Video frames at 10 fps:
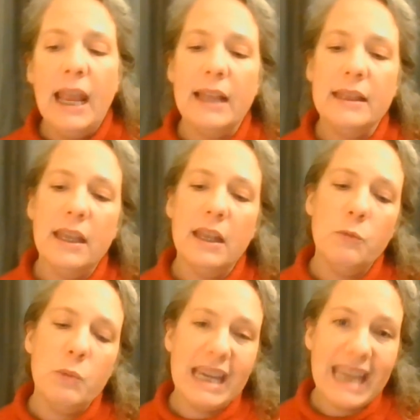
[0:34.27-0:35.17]
and
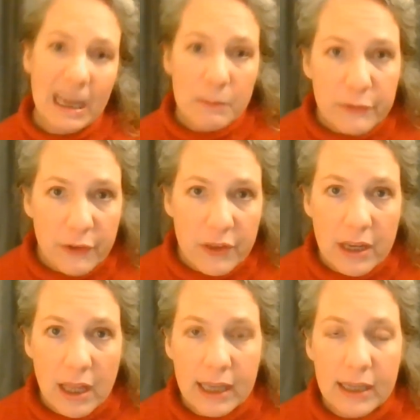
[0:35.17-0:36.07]
then we camped for the night.